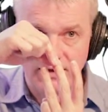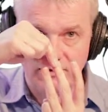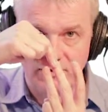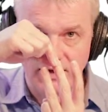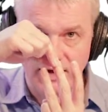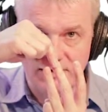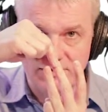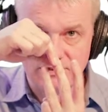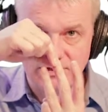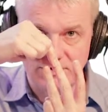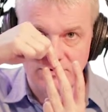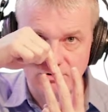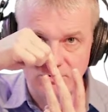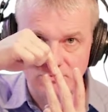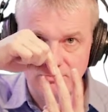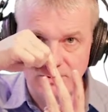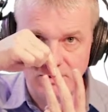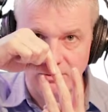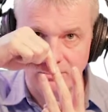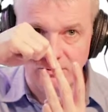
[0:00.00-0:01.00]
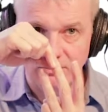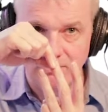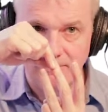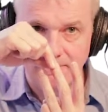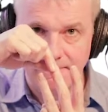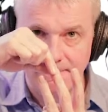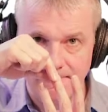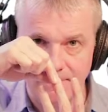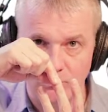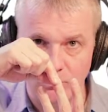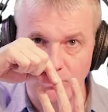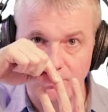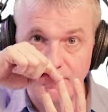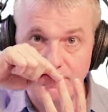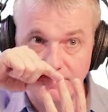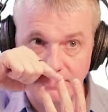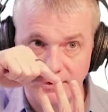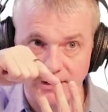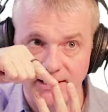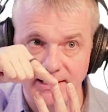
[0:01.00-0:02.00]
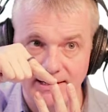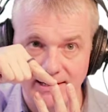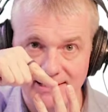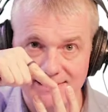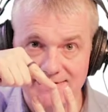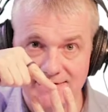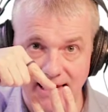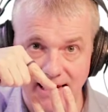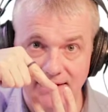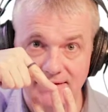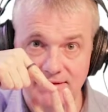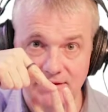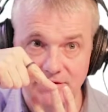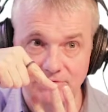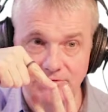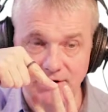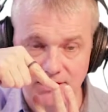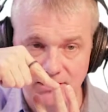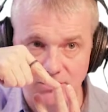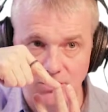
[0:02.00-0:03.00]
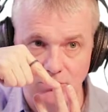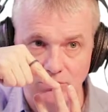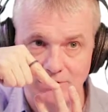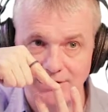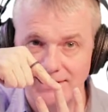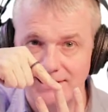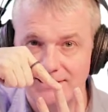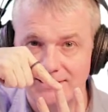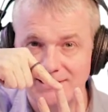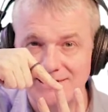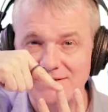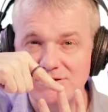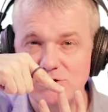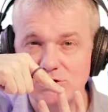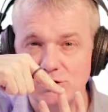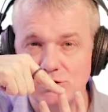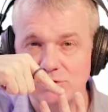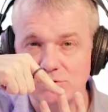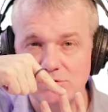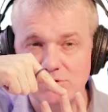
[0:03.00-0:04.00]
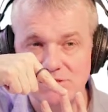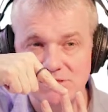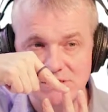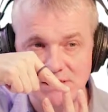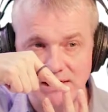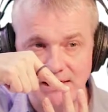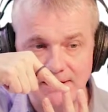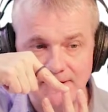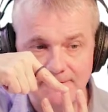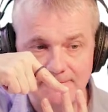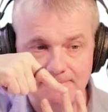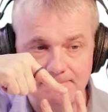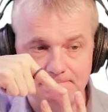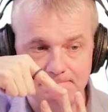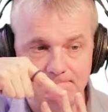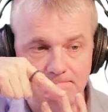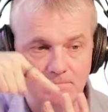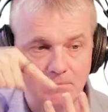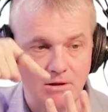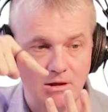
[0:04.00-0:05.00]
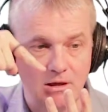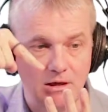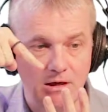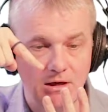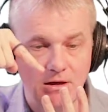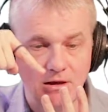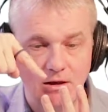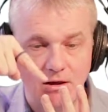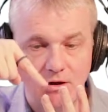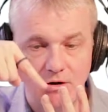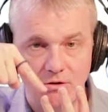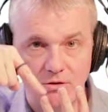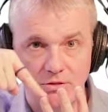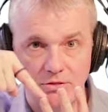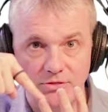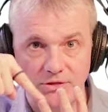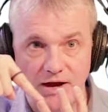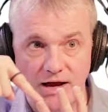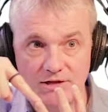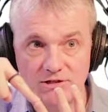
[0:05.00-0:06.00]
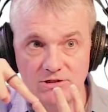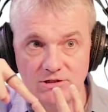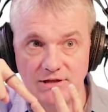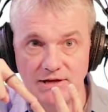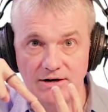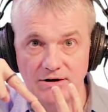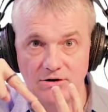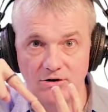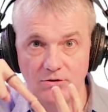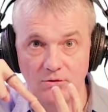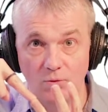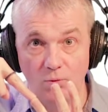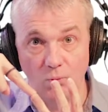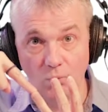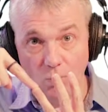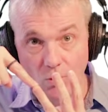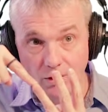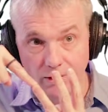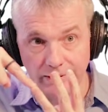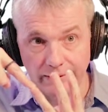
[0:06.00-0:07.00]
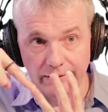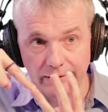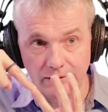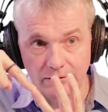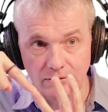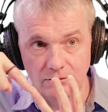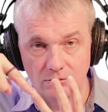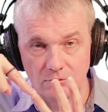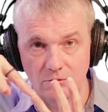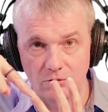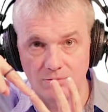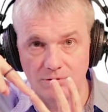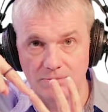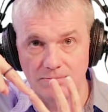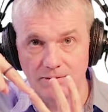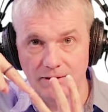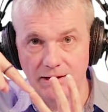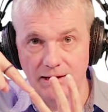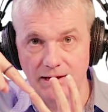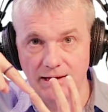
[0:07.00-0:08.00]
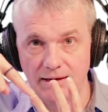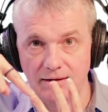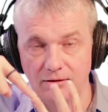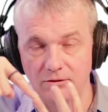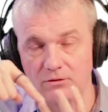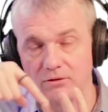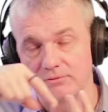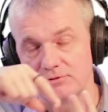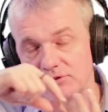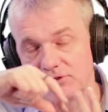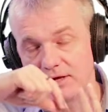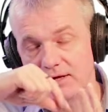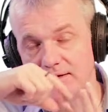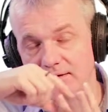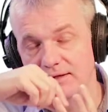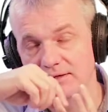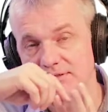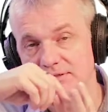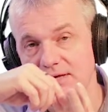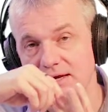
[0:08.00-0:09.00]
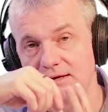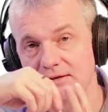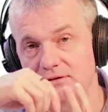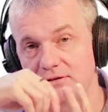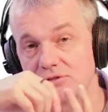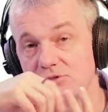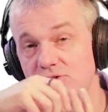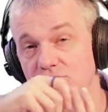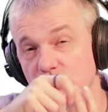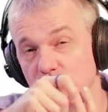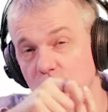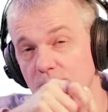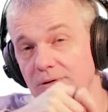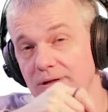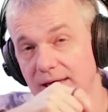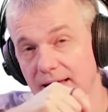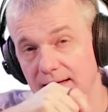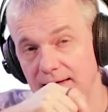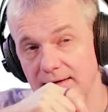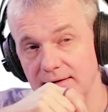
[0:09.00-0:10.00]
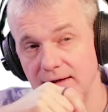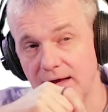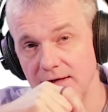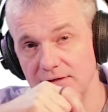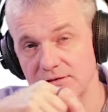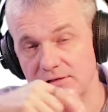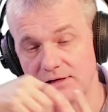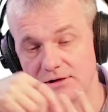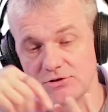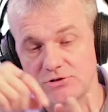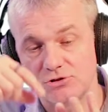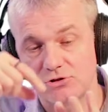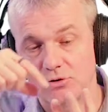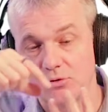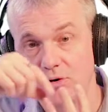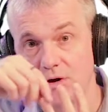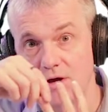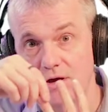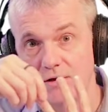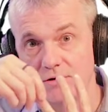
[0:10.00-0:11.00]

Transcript: oscillator in the middle will be playing exactly the right note, like an in-tune C. The oscillator 1 will be playing, or let's say this is duplicated oscillator. So